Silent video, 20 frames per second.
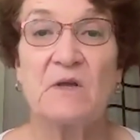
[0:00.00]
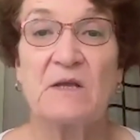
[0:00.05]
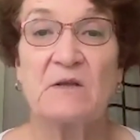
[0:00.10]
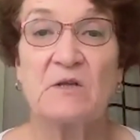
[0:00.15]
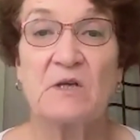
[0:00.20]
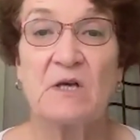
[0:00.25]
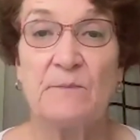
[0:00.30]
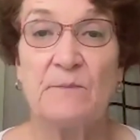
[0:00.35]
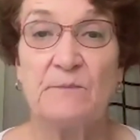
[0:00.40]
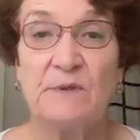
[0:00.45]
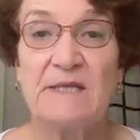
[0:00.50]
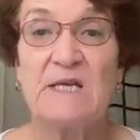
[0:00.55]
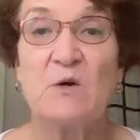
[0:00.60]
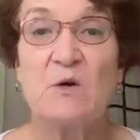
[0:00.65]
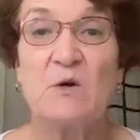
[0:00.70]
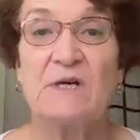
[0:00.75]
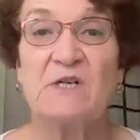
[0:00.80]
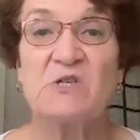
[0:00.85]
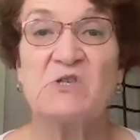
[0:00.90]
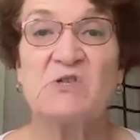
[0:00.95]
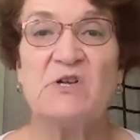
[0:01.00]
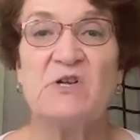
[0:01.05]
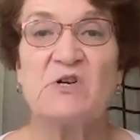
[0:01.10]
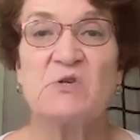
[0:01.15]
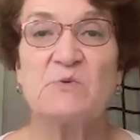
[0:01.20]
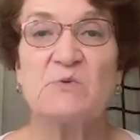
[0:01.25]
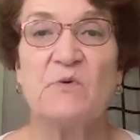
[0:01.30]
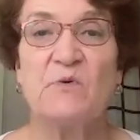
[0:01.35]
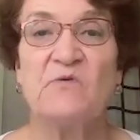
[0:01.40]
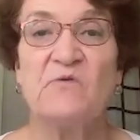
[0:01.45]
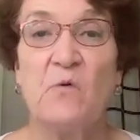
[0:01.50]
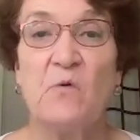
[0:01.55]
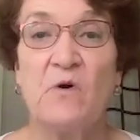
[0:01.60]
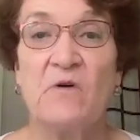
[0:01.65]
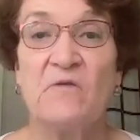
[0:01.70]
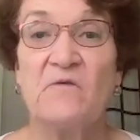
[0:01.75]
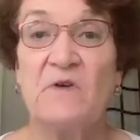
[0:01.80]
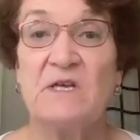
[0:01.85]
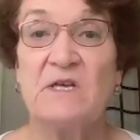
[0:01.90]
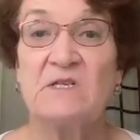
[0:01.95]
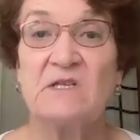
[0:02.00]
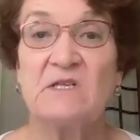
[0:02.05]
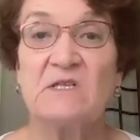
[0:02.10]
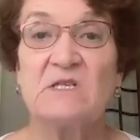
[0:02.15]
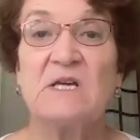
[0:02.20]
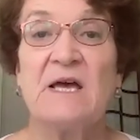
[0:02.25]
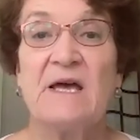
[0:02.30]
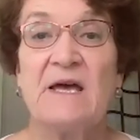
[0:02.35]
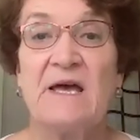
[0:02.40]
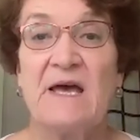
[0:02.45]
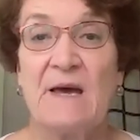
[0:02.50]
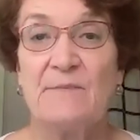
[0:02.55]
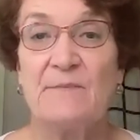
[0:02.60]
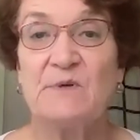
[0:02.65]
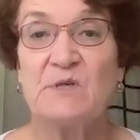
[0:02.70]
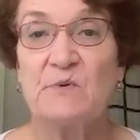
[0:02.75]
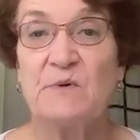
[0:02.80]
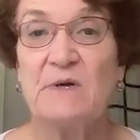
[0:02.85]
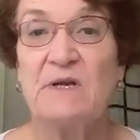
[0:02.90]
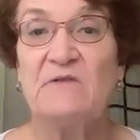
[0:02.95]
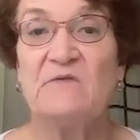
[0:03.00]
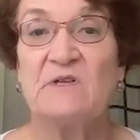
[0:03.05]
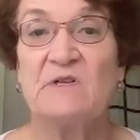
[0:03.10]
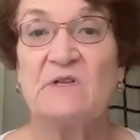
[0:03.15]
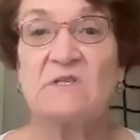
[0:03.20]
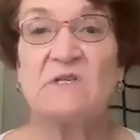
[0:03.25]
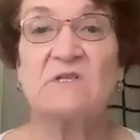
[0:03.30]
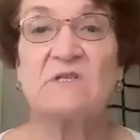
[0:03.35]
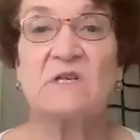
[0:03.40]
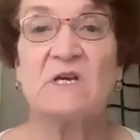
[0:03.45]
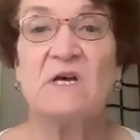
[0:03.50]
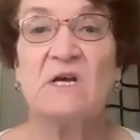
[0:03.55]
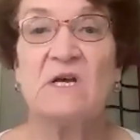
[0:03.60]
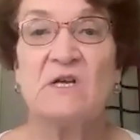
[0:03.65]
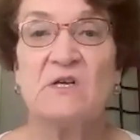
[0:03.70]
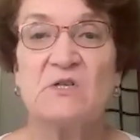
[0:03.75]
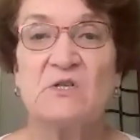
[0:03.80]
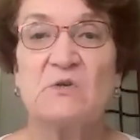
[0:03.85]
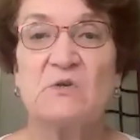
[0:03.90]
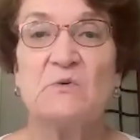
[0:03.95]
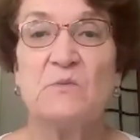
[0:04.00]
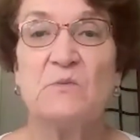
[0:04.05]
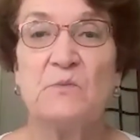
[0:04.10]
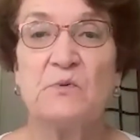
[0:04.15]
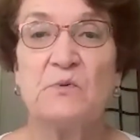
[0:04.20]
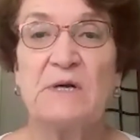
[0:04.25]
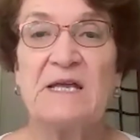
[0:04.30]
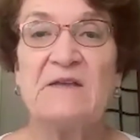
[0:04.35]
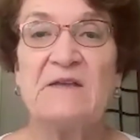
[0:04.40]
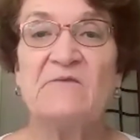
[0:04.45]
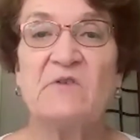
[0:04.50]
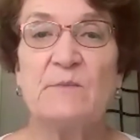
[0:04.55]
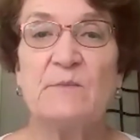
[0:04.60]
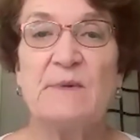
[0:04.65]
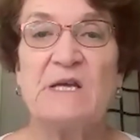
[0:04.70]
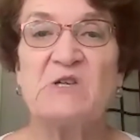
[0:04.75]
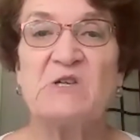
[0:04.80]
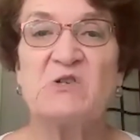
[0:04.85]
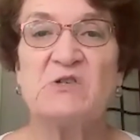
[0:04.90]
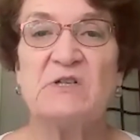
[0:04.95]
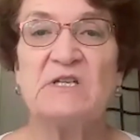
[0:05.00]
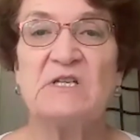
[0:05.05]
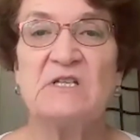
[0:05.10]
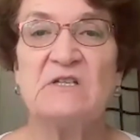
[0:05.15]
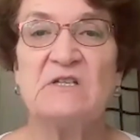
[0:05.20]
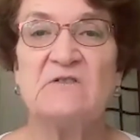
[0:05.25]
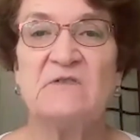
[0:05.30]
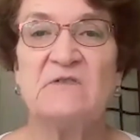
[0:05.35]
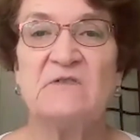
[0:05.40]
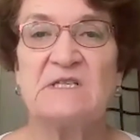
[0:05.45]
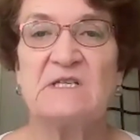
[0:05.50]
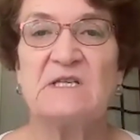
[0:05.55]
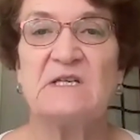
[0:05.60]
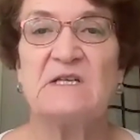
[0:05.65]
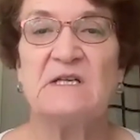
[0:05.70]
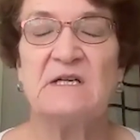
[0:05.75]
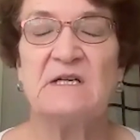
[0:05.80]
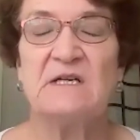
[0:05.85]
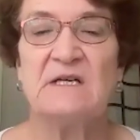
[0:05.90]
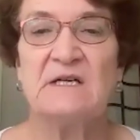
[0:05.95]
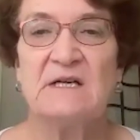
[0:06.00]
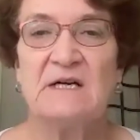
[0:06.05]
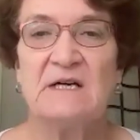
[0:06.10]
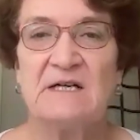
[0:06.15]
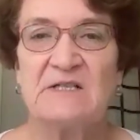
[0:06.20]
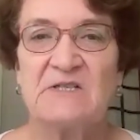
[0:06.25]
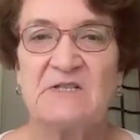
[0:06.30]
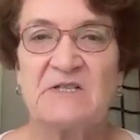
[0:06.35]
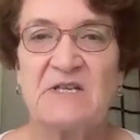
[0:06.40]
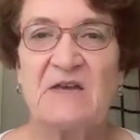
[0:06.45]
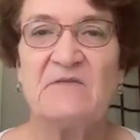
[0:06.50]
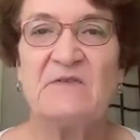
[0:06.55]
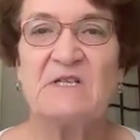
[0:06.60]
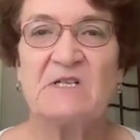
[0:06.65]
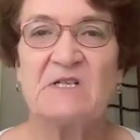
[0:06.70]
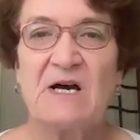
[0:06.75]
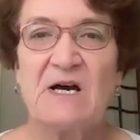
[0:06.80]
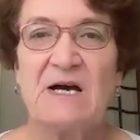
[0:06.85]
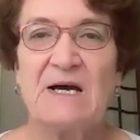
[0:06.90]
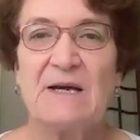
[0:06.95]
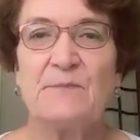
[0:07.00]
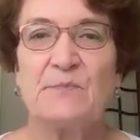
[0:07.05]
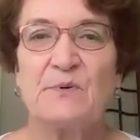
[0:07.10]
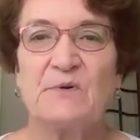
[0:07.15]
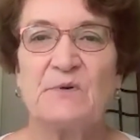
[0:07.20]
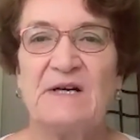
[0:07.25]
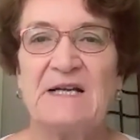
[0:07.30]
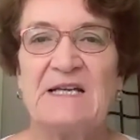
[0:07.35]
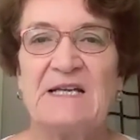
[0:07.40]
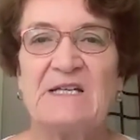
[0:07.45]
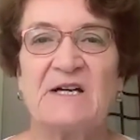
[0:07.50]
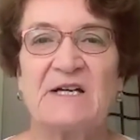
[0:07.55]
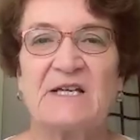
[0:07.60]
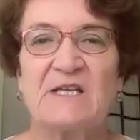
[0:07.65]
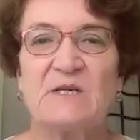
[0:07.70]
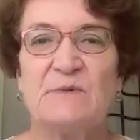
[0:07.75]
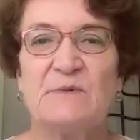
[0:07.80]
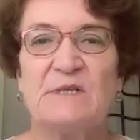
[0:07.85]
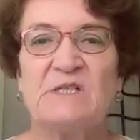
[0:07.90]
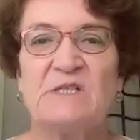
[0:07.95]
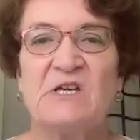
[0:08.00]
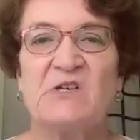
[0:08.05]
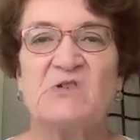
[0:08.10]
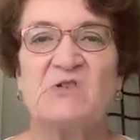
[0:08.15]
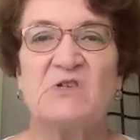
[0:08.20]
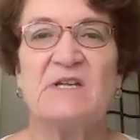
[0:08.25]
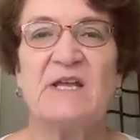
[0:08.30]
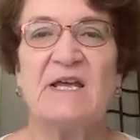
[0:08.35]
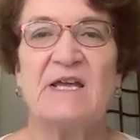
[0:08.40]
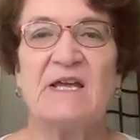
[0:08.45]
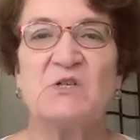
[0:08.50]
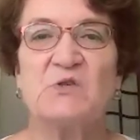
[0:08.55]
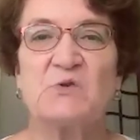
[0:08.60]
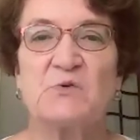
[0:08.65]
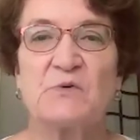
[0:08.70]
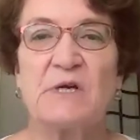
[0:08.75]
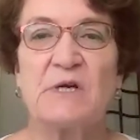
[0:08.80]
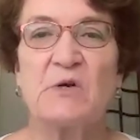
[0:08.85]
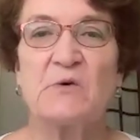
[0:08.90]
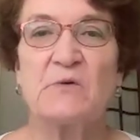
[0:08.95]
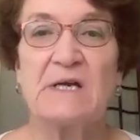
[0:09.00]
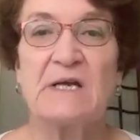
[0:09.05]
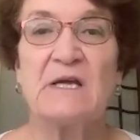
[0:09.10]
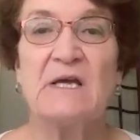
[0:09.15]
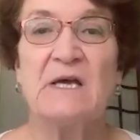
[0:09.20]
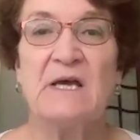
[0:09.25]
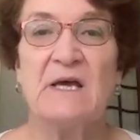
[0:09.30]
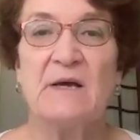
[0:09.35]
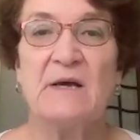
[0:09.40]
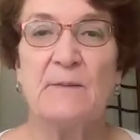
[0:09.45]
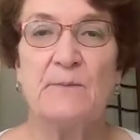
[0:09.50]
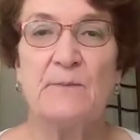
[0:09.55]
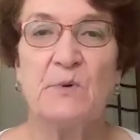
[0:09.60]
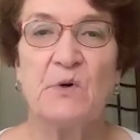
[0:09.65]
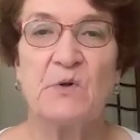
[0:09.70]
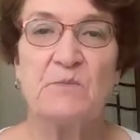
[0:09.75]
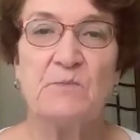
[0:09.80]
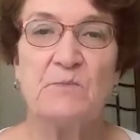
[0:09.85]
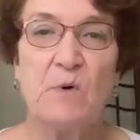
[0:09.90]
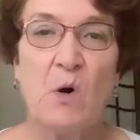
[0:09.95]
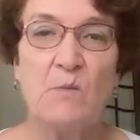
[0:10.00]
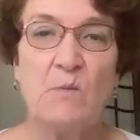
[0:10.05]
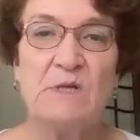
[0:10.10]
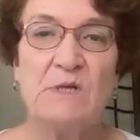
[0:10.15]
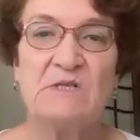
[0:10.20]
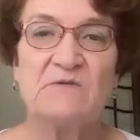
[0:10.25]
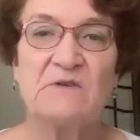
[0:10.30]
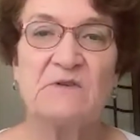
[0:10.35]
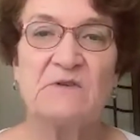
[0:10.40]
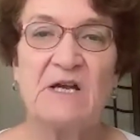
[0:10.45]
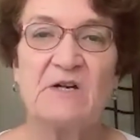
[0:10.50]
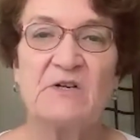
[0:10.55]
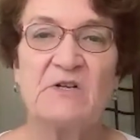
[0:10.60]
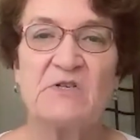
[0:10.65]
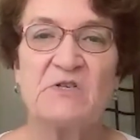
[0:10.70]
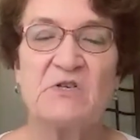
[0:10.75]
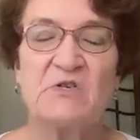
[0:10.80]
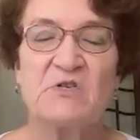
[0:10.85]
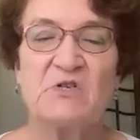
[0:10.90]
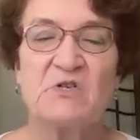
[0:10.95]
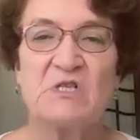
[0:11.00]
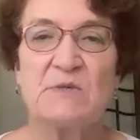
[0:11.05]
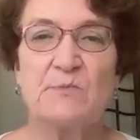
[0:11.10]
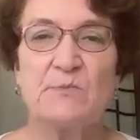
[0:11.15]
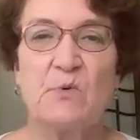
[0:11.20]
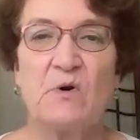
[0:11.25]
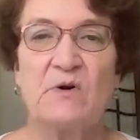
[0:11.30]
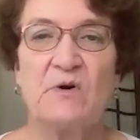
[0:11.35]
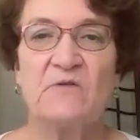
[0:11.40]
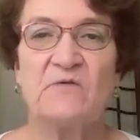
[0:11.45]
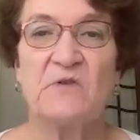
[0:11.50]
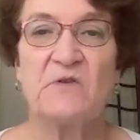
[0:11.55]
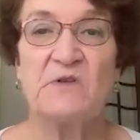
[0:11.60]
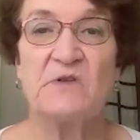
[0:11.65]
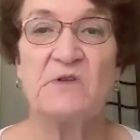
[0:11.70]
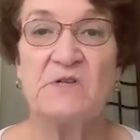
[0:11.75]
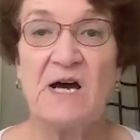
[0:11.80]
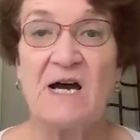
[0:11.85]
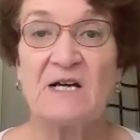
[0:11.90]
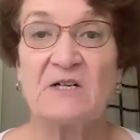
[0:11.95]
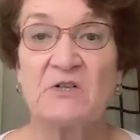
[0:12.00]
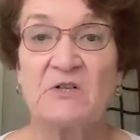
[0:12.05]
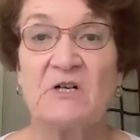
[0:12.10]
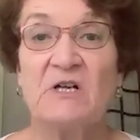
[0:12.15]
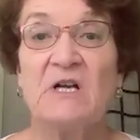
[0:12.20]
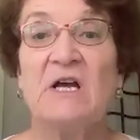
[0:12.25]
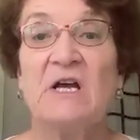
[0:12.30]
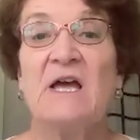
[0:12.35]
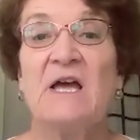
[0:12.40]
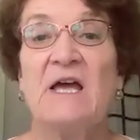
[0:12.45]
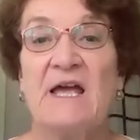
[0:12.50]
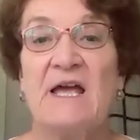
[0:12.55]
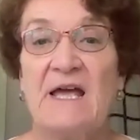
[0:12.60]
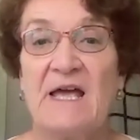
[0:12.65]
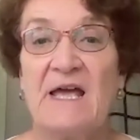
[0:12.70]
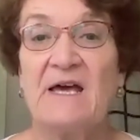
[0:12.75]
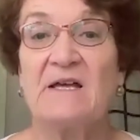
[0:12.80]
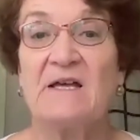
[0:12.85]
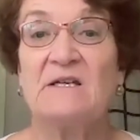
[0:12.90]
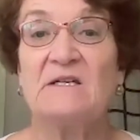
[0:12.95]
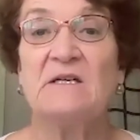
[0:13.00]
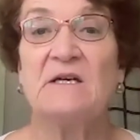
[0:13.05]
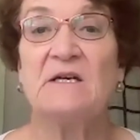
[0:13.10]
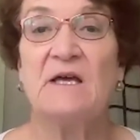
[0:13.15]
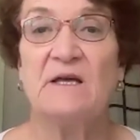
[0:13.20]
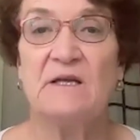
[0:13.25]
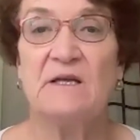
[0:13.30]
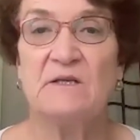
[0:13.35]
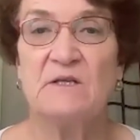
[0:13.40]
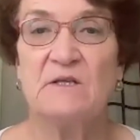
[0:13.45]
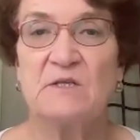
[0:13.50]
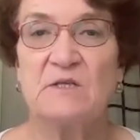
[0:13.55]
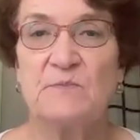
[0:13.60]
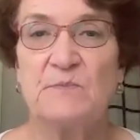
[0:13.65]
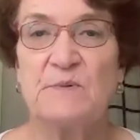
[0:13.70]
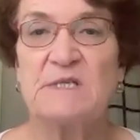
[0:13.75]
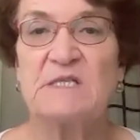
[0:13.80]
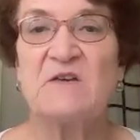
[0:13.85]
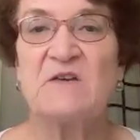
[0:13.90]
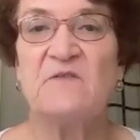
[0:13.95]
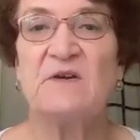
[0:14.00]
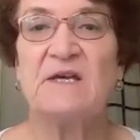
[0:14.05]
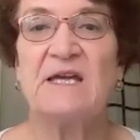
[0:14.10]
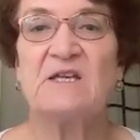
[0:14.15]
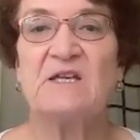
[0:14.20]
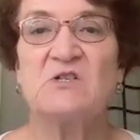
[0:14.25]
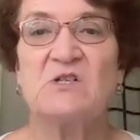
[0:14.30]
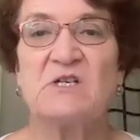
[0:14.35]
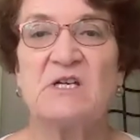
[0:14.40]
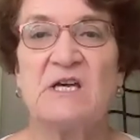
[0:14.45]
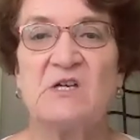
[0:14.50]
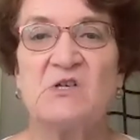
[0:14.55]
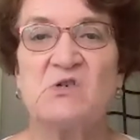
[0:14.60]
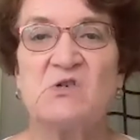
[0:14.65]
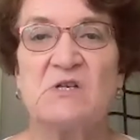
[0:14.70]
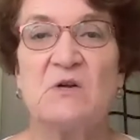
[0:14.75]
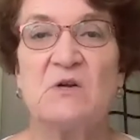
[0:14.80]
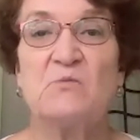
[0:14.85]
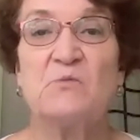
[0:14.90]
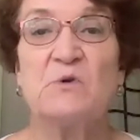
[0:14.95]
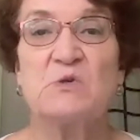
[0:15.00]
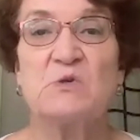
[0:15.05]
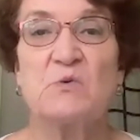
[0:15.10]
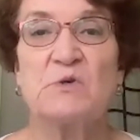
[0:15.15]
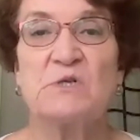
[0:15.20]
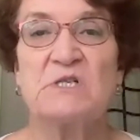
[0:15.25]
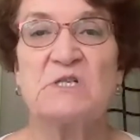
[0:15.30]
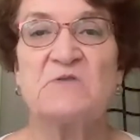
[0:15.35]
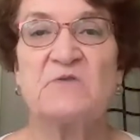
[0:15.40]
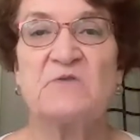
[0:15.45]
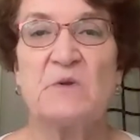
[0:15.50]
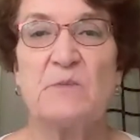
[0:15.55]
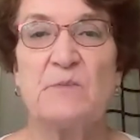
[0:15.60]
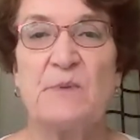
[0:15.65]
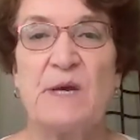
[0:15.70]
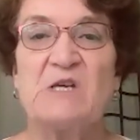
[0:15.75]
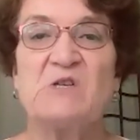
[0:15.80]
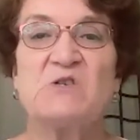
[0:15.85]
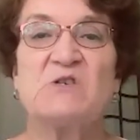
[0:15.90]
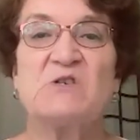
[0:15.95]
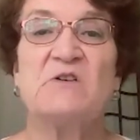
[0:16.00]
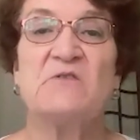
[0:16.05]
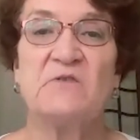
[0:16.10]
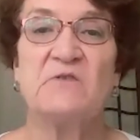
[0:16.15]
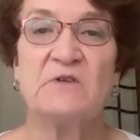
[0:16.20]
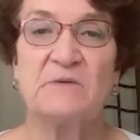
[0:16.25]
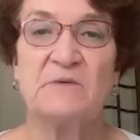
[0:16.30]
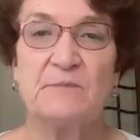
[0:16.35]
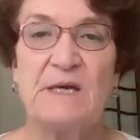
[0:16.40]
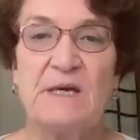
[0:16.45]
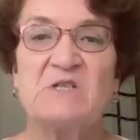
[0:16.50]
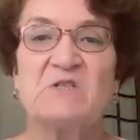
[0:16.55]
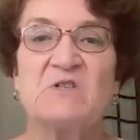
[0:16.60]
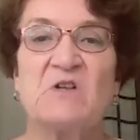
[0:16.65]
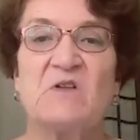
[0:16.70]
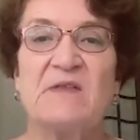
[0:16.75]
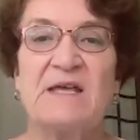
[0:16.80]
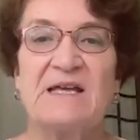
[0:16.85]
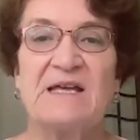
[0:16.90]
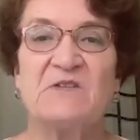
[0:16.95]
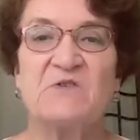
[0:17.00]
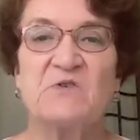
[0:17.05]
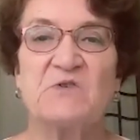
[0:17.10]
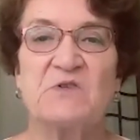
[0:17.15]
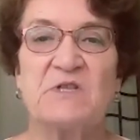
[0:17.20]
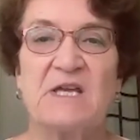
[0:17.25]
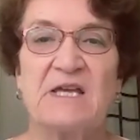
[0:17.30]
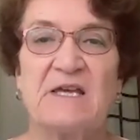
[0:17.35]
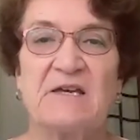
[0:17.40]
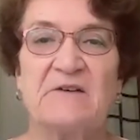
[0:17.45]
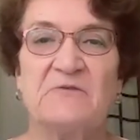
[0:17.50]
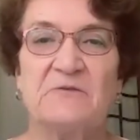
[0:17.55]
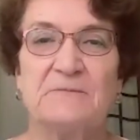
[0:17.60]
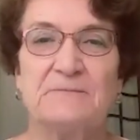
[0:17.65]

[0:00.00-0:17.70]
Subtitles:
complete questionnaires before visits and between visits to bring information into the visit, saving time, providing documentation, and triggering both moment of care decision support for the doctor and specific education and resources for the patient based on the answers they give.